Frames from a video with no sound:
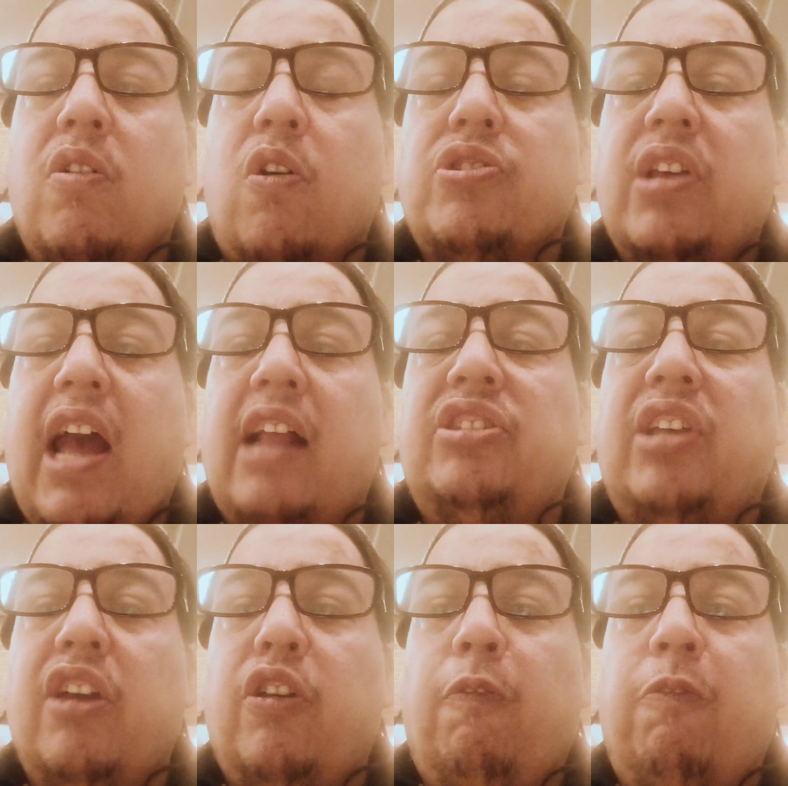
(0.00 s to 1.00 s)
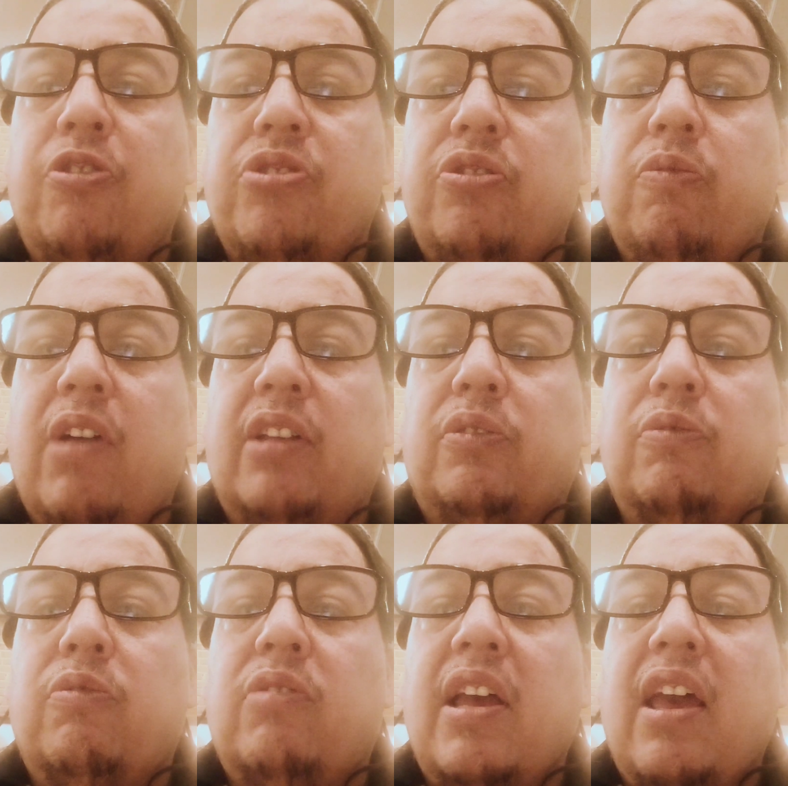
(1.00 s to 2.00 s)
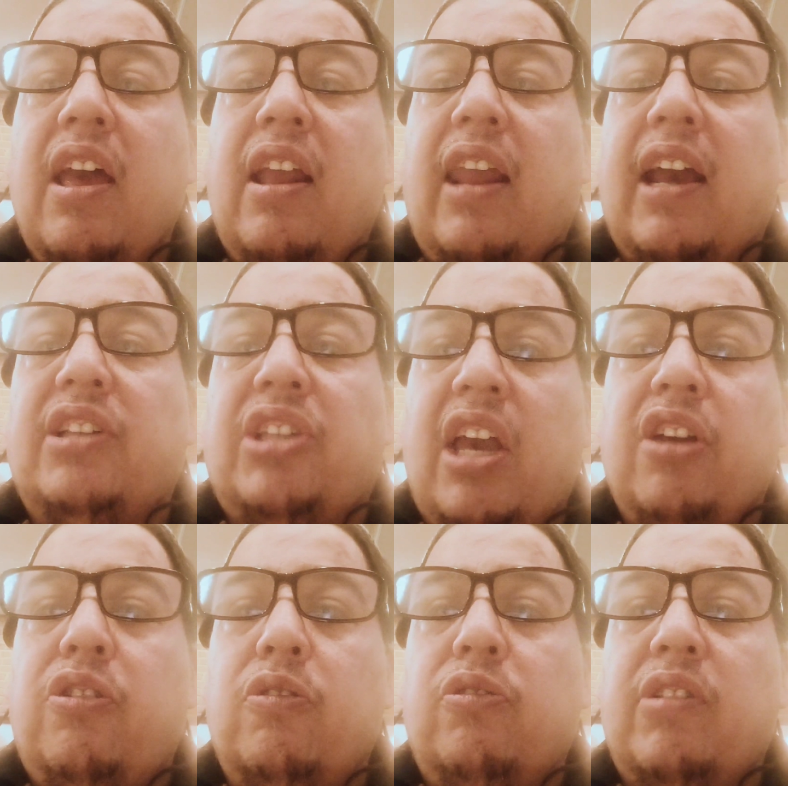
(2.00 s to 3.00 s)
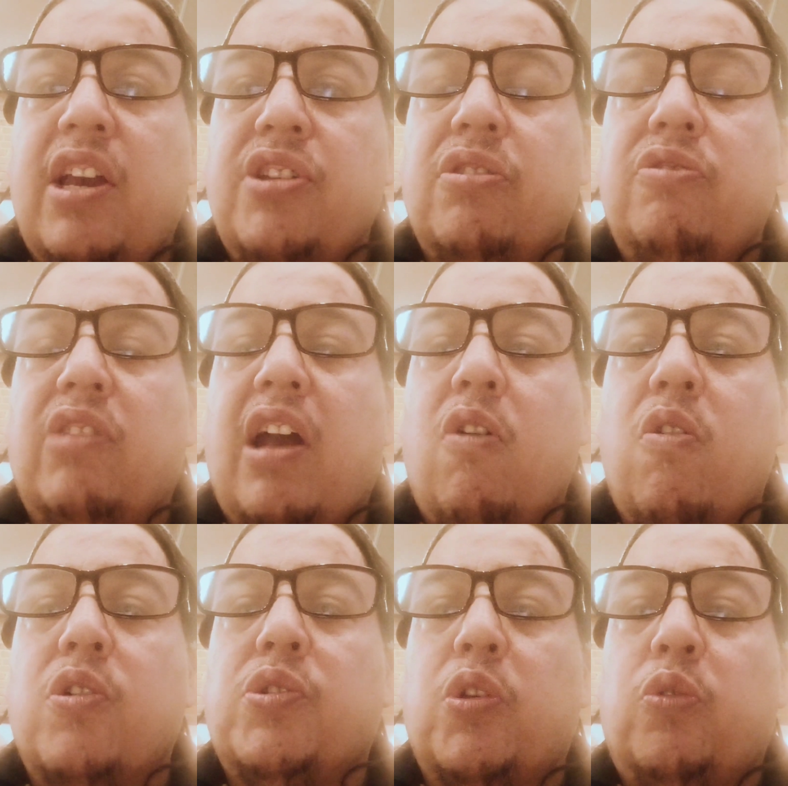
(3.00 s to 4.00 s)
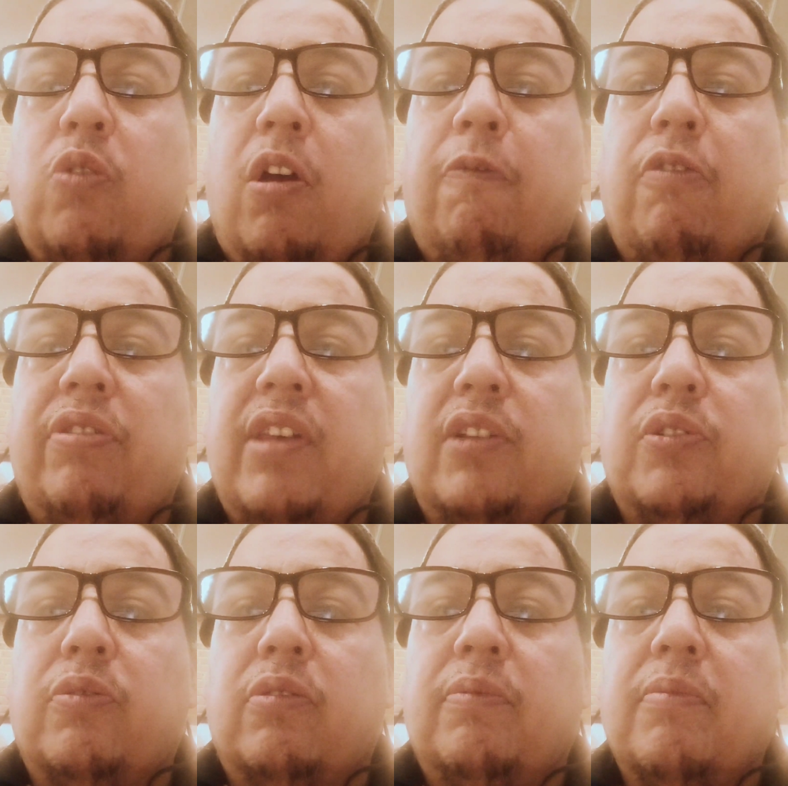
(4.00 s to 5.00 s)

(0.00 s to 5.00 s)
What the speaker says: Also, guys, thank you feature. You want to do like a thank you donation, you can also do it from there too.